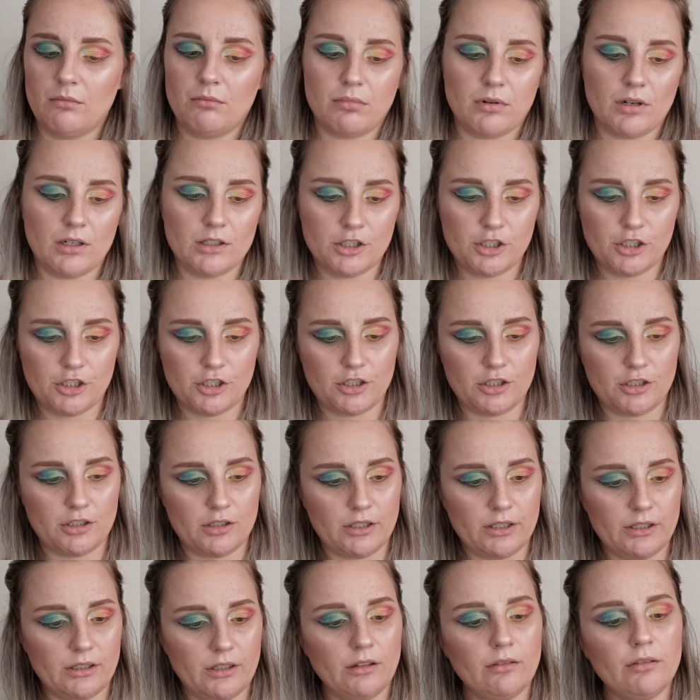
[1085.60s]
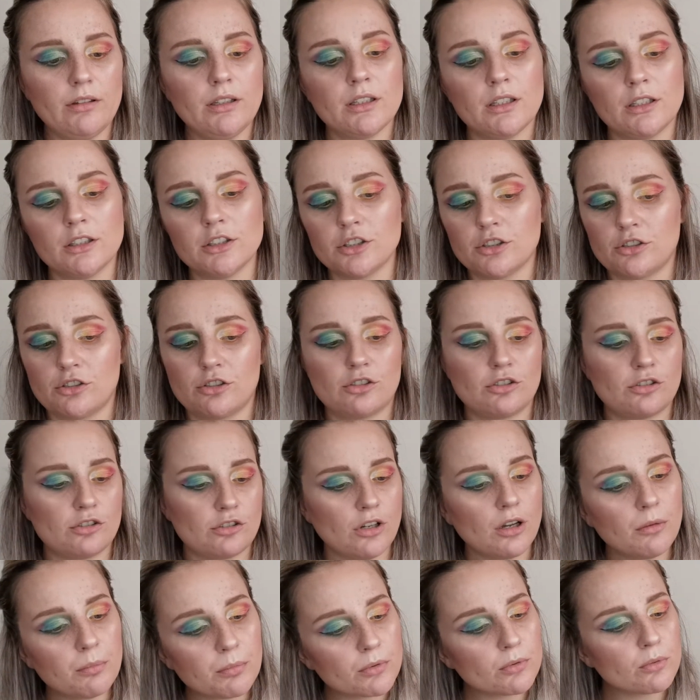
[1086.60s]
Can everything just
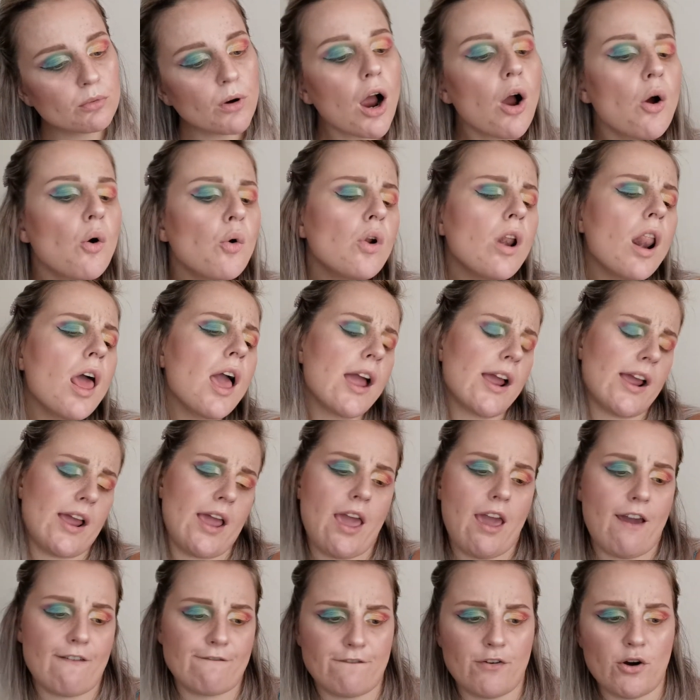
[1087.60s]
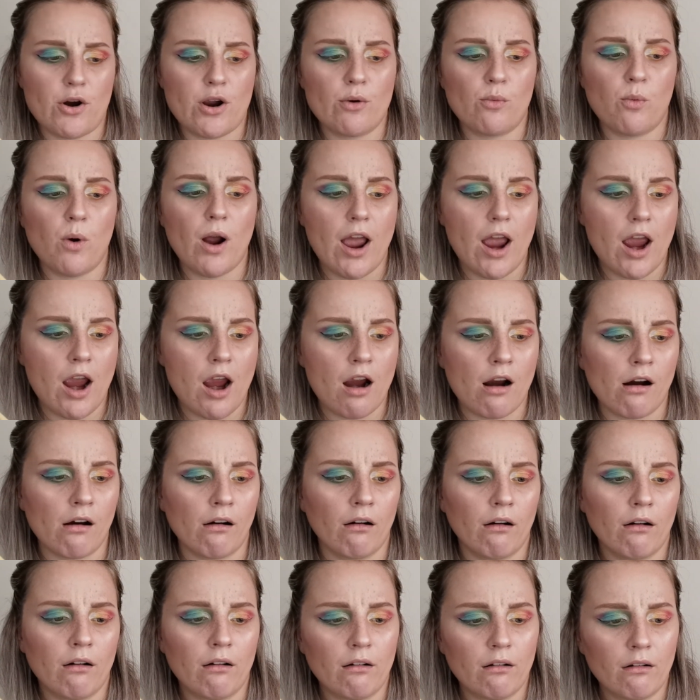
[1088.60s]
stop rolling
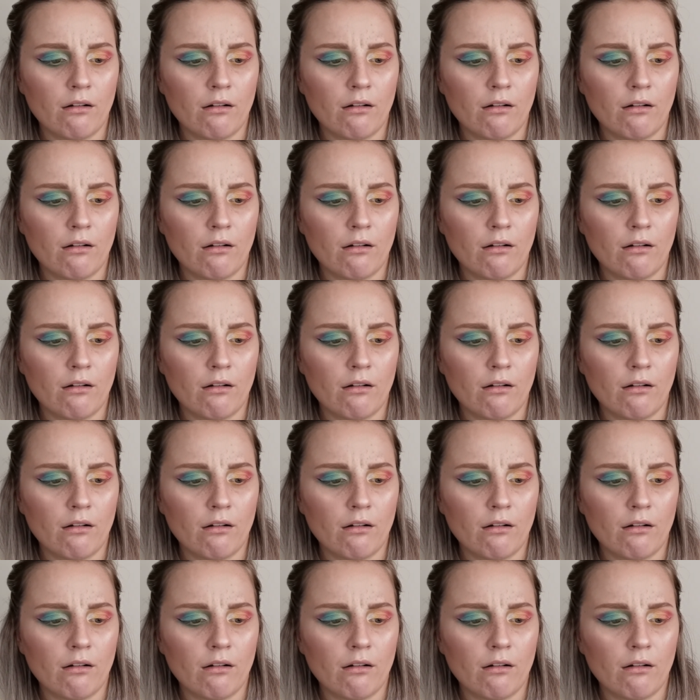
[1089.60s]
everywhere?